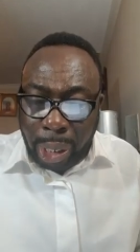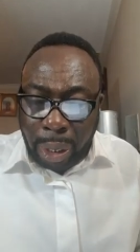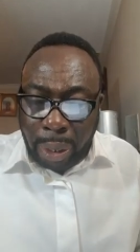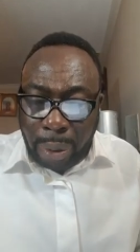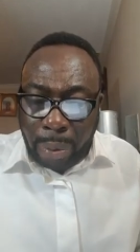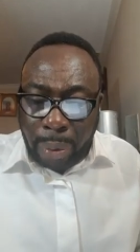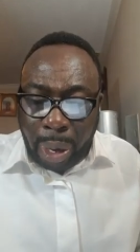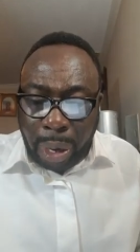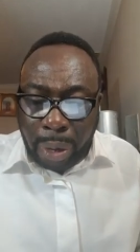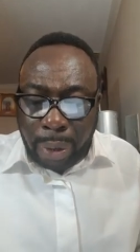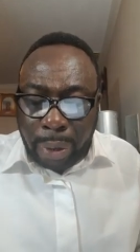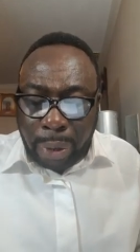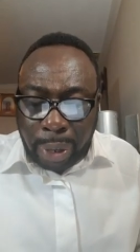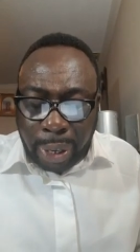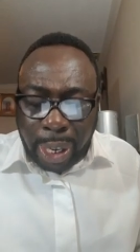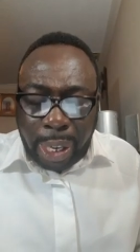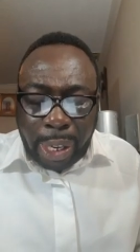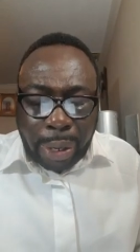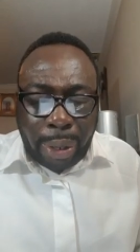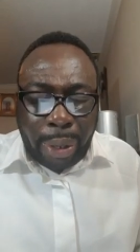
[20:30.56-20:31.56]
When you
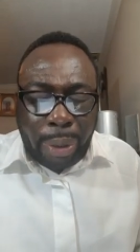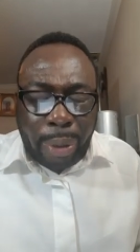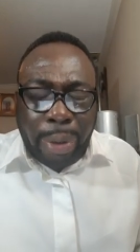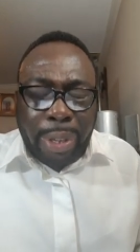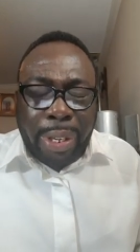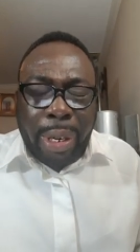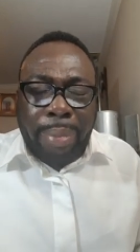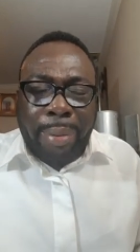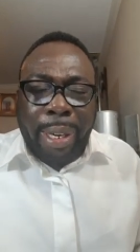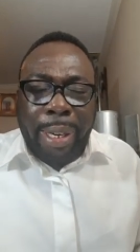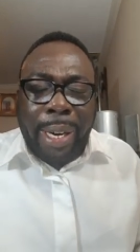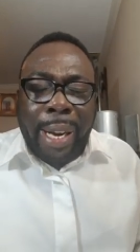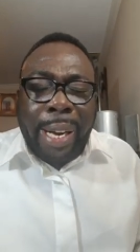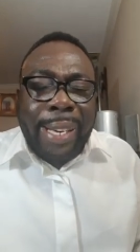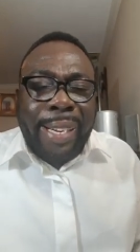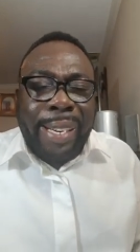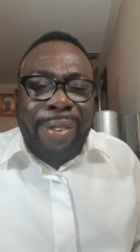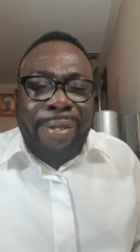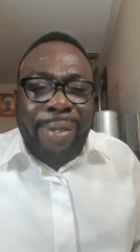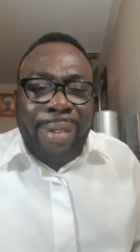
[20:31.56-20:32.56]
read Luke chapter
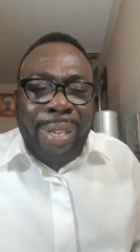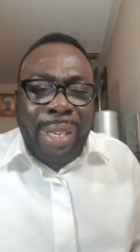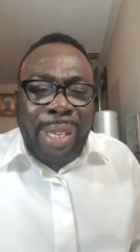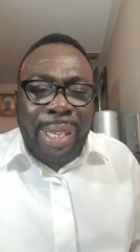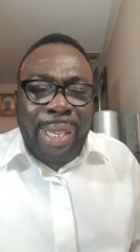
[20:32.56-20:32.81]
19,